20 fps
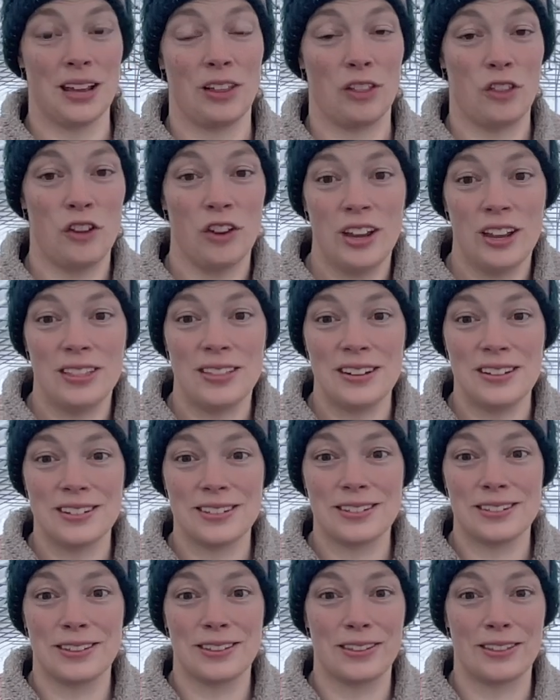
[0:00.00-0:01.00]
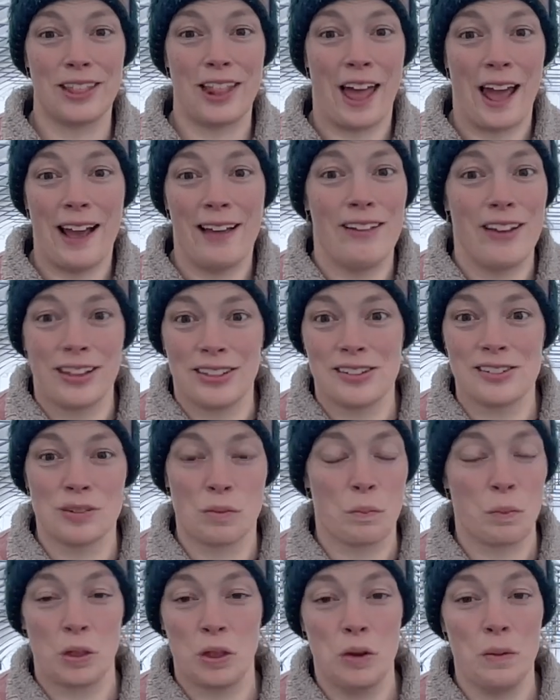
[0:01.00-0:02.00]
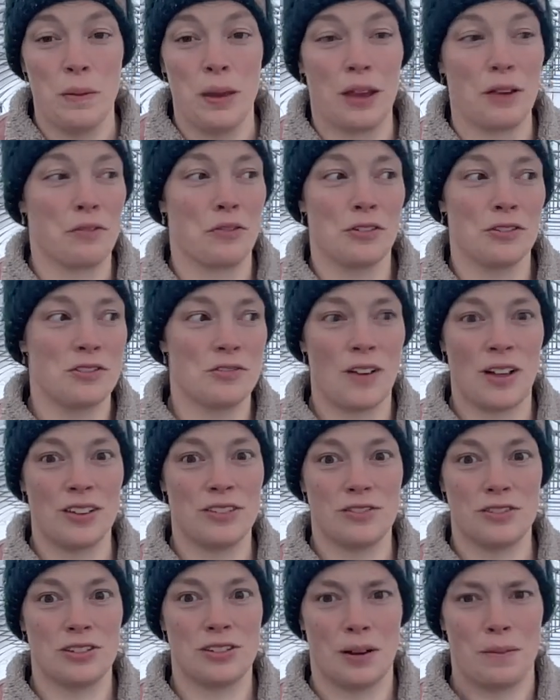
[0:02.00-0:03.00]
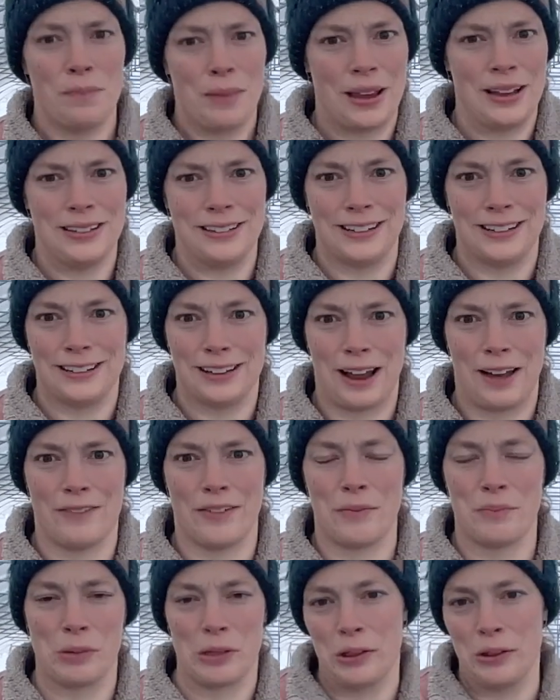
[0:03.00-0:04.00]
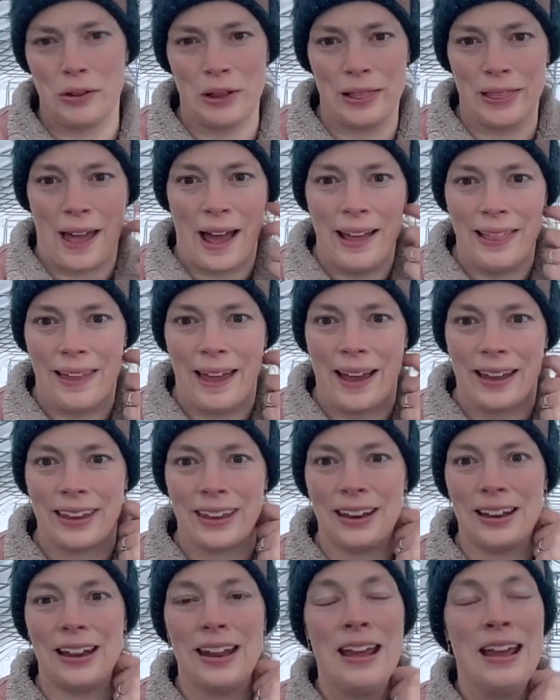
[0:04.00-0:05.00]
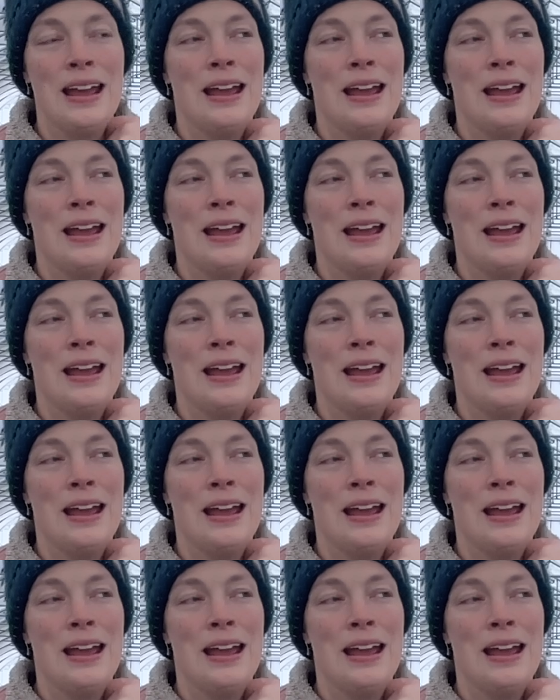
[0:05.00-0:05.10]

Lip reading: look at this lilac that's blooming. First of all, it's just amazing to have a lilac in